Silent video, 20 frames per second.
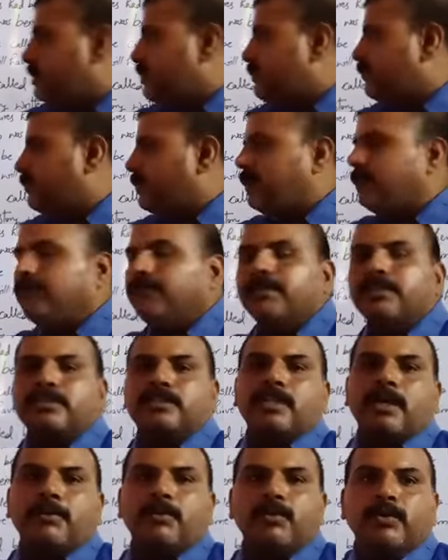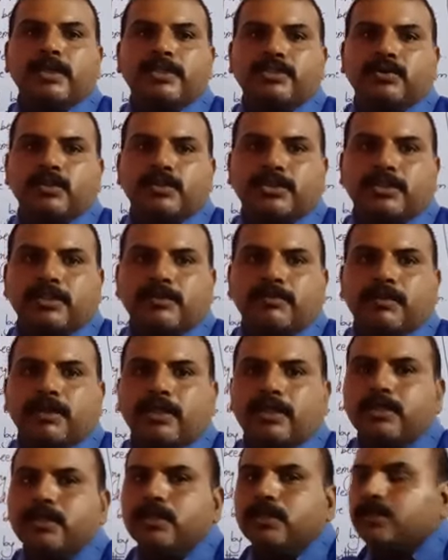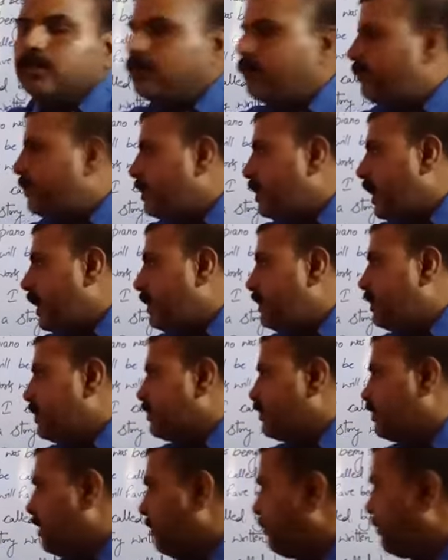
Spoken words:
is framed with WH question word, so we write the same